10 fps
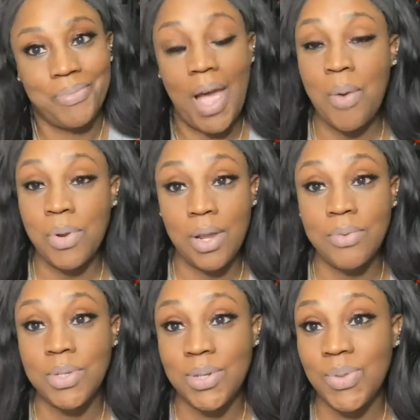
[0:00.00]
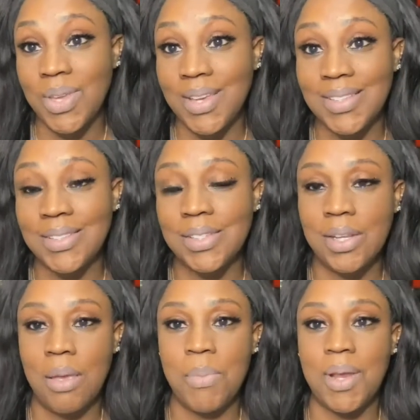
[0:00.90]
I would love to do that. Just
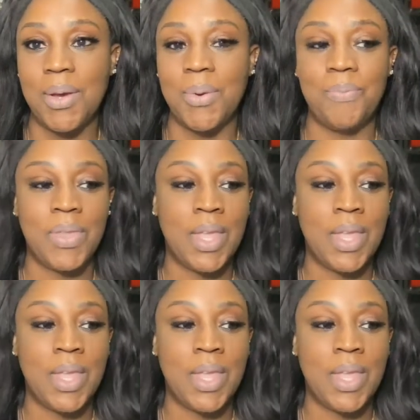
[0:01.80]
let me know.